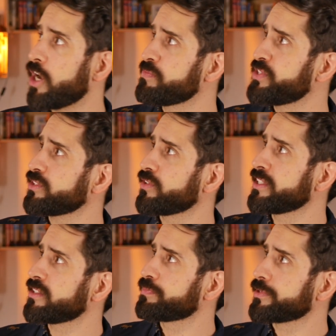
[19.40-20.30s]

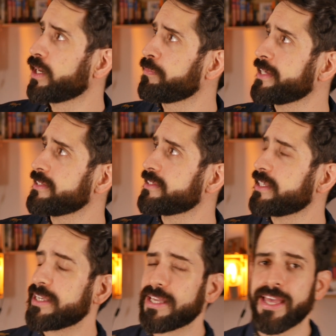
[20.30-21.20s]
object-oriented programming
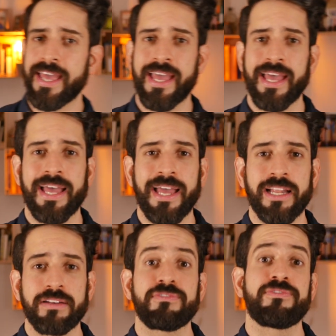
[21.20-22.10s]

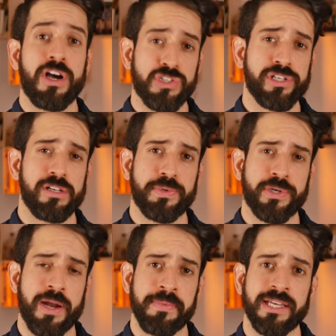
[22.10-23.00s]
and functional
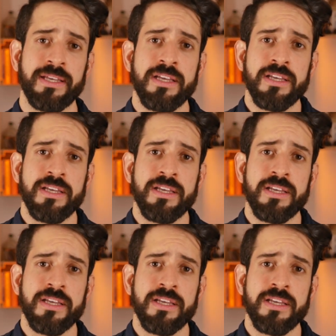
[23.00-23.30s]
programming.